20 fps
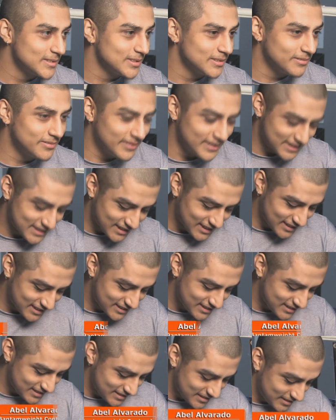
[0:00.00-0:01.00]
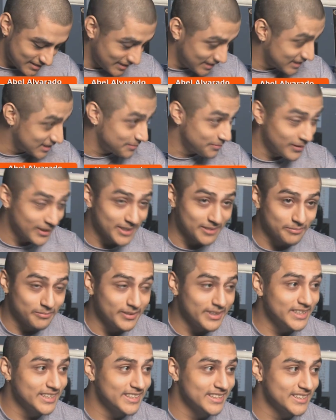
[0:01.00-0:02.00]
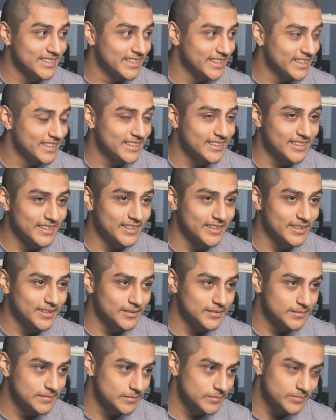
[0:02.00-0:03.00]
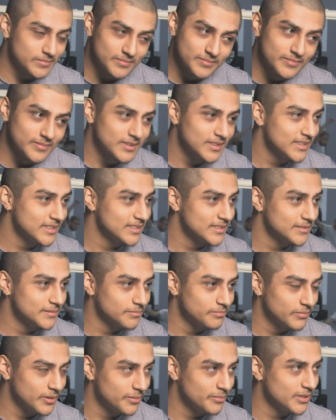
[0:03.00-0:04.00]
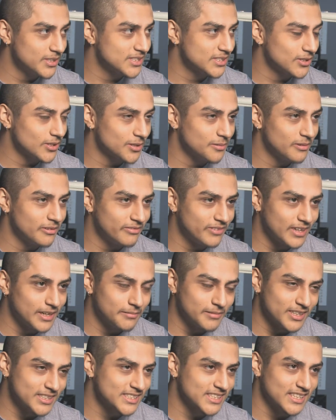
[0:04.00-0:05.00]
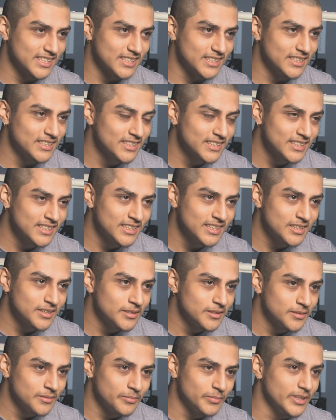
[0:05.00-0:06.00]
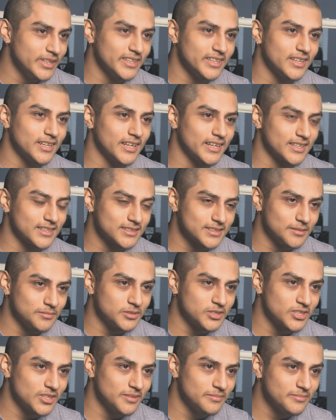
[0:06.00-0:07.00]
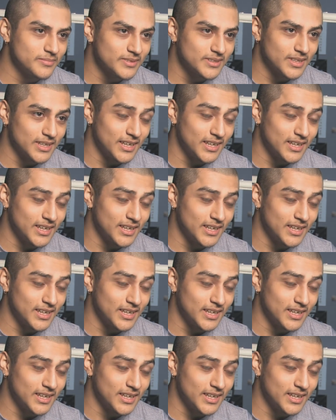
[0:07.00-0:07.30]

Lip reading: Well, the fans can expect me to get in there and pretty much show them a fight. I'm not just going to be there like some chump.